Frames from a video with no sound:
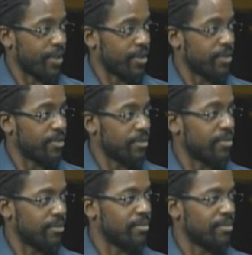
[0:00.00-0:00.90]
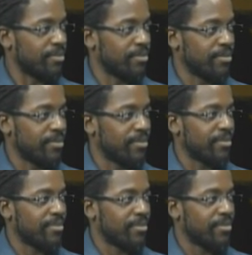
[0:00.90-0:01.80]
that's right. You're not a morning
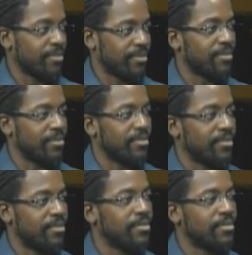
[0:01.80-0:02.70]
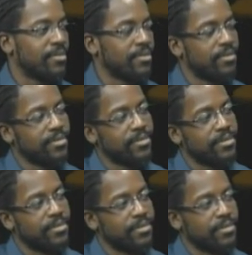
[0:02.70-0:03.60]
person.
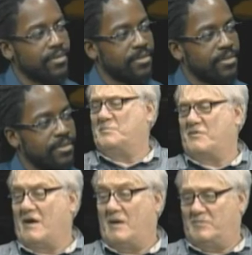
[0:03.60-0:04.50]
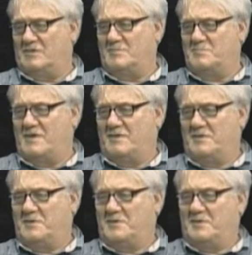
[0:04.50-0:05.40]
Because I have the problem.
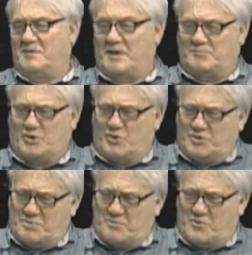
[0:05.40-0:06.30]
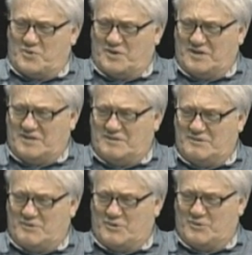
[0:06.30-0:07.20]
I'm good in the morning,
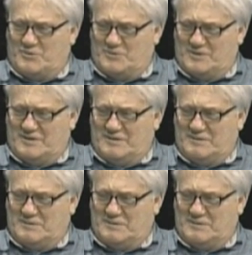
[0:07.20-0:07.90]
early,